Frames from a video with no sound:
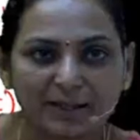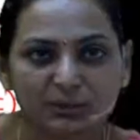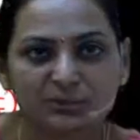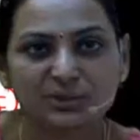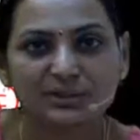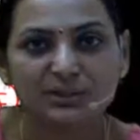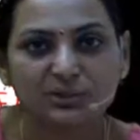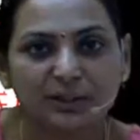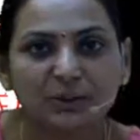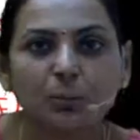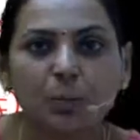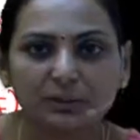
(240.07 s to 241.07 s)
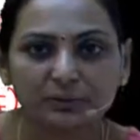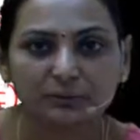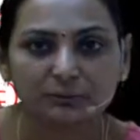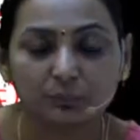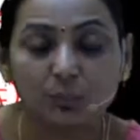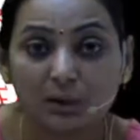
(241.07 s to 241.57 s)
just drink water,
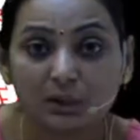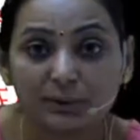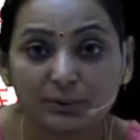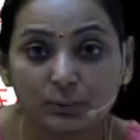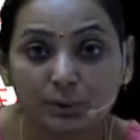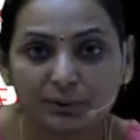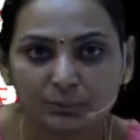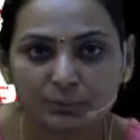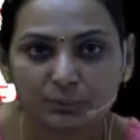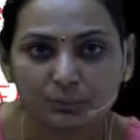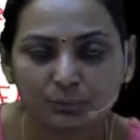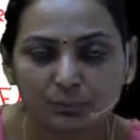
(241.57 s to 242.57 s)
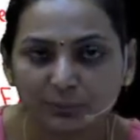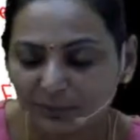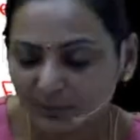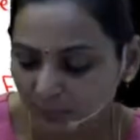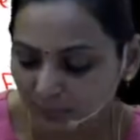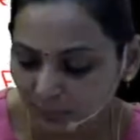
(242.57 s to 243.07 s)
what are you going to do? When we
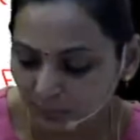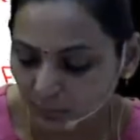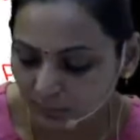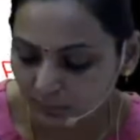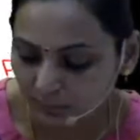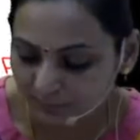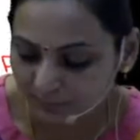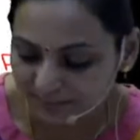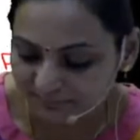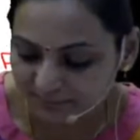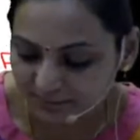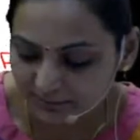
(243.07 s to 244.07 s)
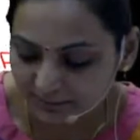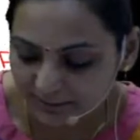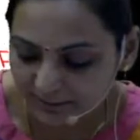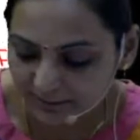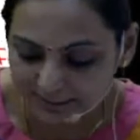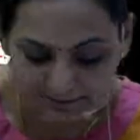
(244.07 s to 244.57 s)
drink water, we have
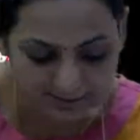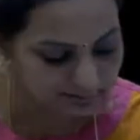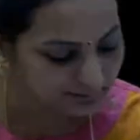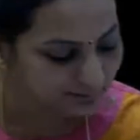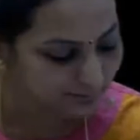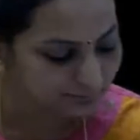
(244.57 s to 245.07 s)
increased the